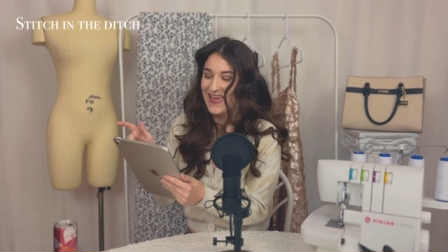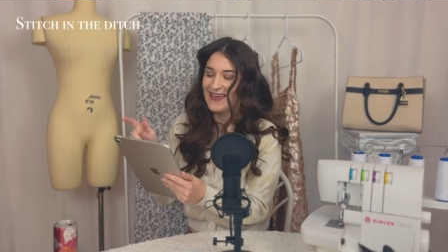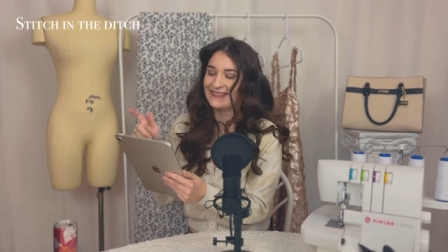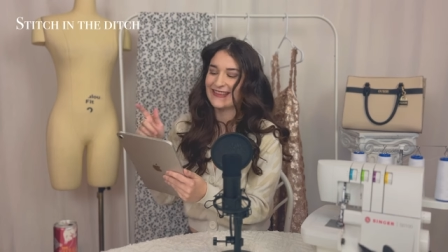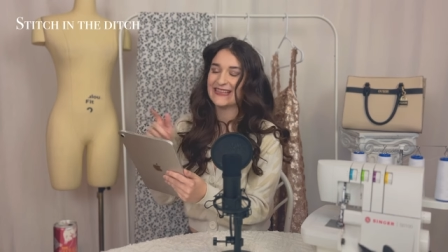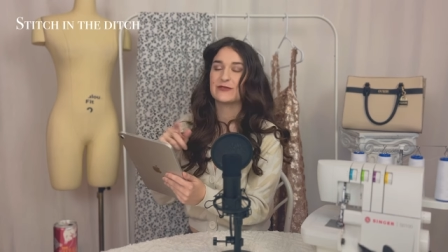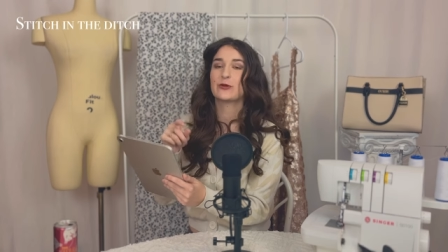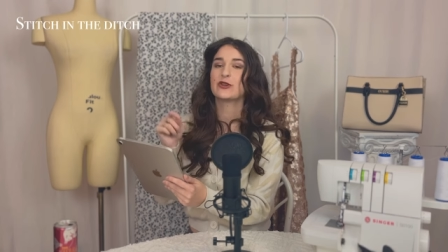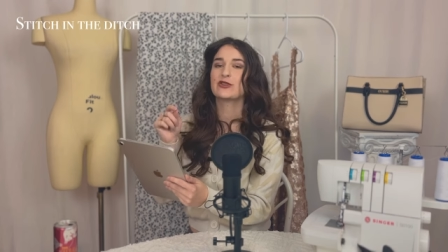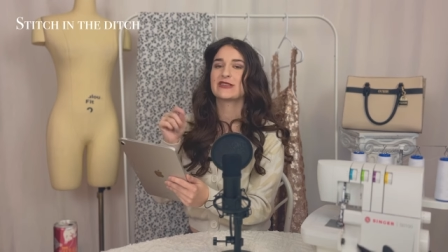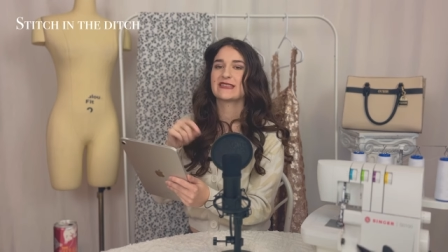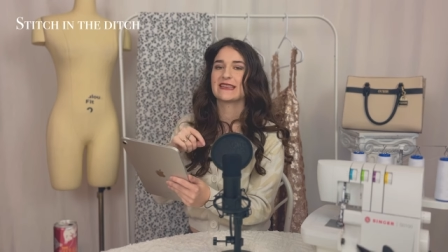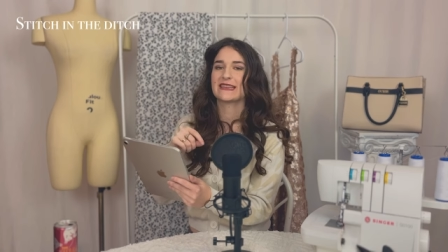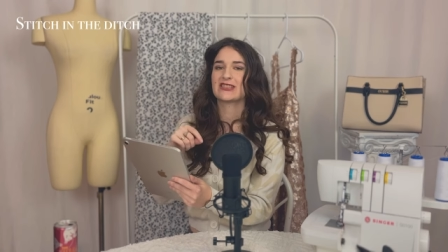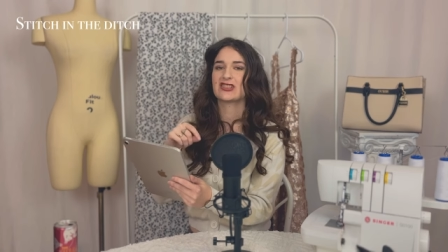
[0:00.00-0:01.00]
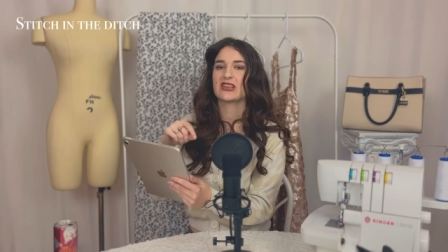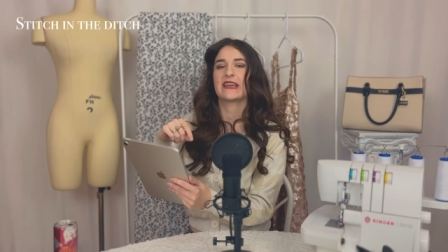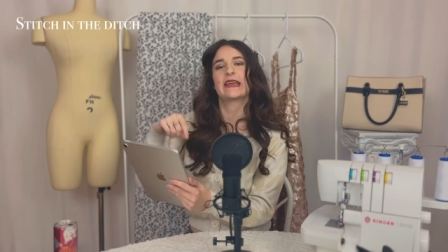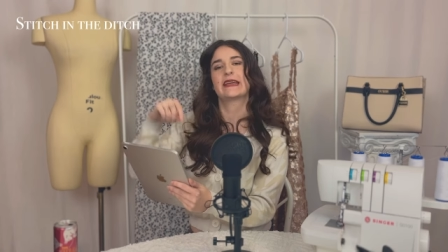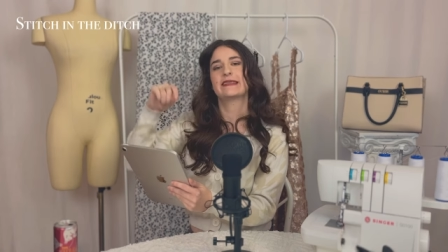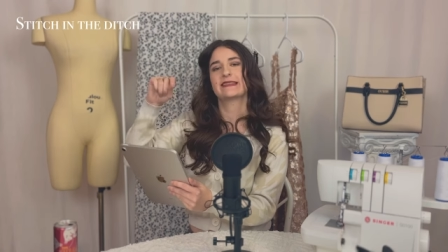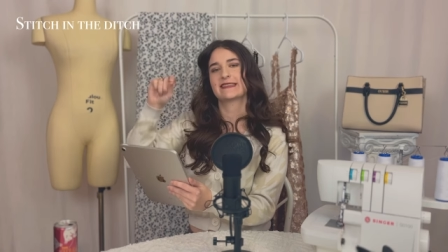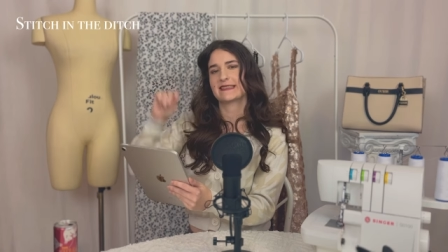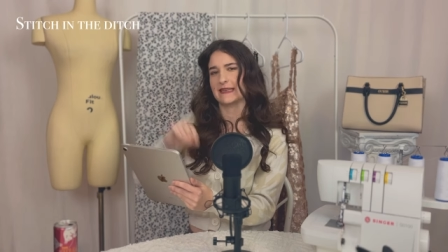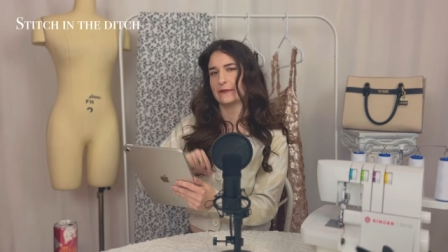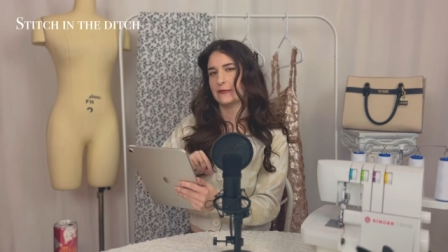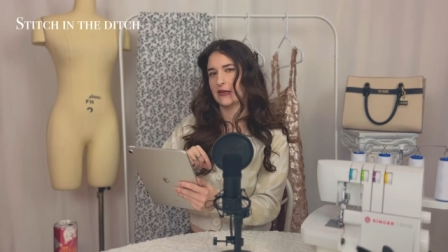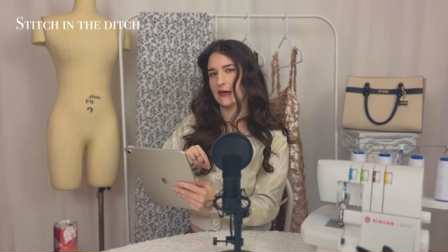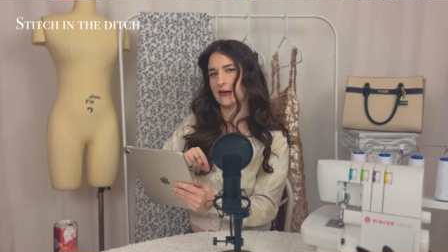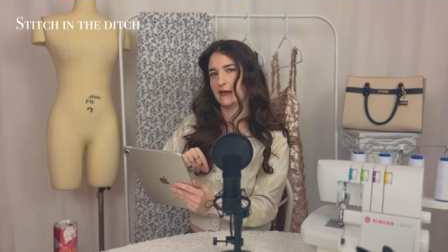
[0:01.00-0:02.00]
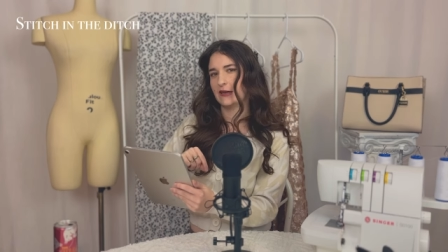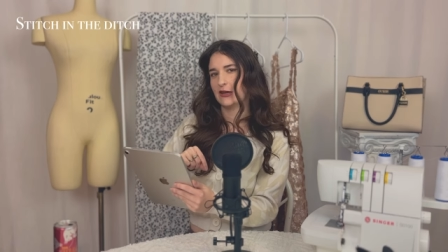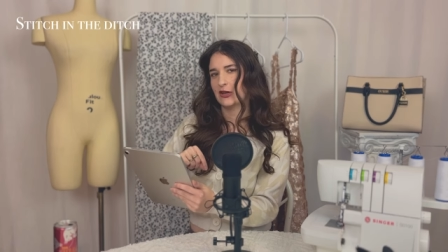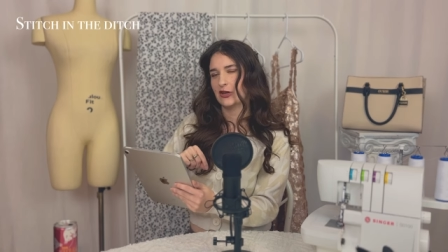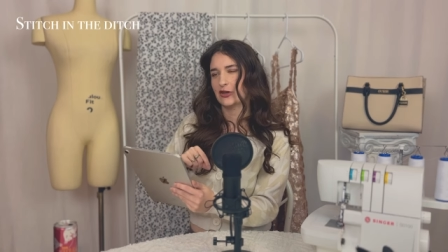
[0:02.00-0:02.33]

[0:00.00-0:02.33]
That's where you stitch in the seam line.